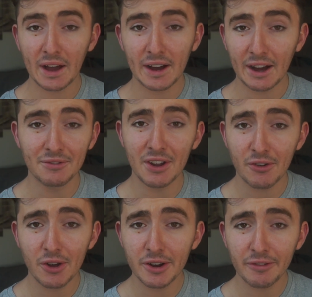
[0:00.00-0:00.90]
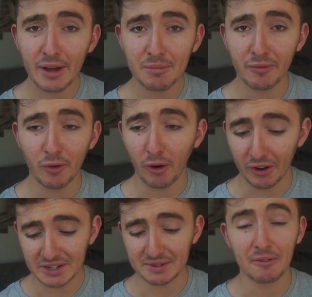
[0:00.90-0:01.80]
I've never heard of that before
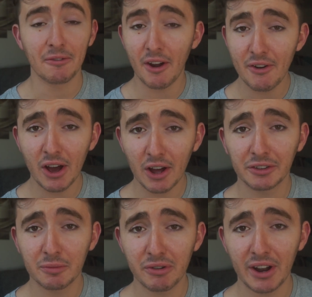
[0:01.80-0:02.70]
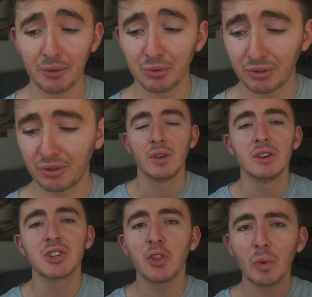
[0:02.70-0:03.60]
and it's very hard to pronounce.
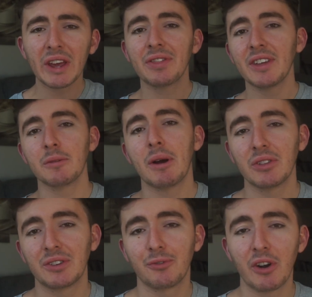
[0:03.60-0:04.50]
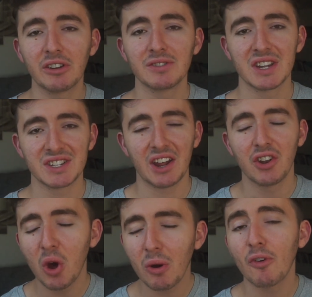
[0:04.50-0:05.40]
So the weird thing about this fragrance is, I
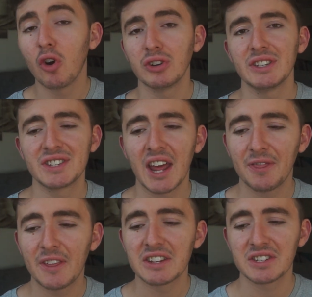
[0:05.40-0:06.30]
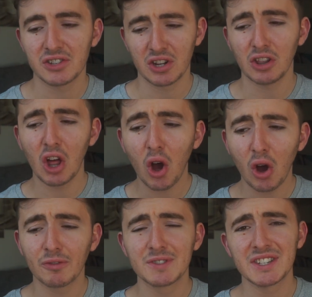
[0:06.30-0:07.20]
know I've already said this, there's a lot
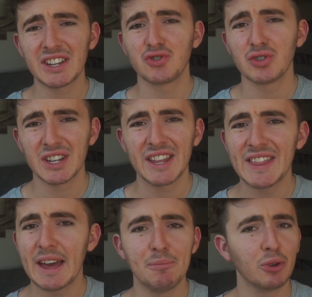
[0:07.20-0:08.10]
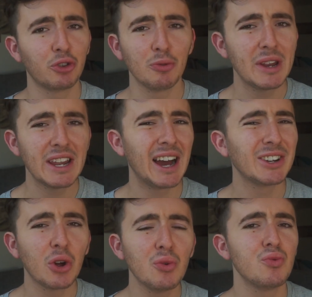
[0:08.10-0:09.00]
of citrus in there, but to me I
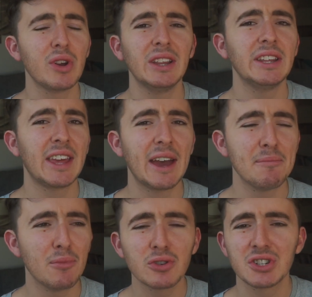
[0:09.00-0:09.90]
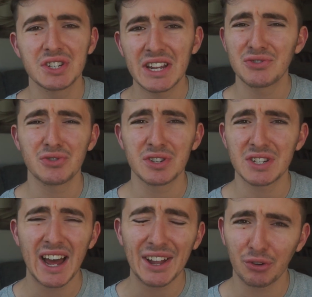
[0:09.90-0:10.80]
don't really get much citrus
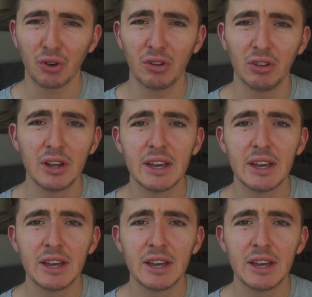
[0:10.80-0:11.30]
at all.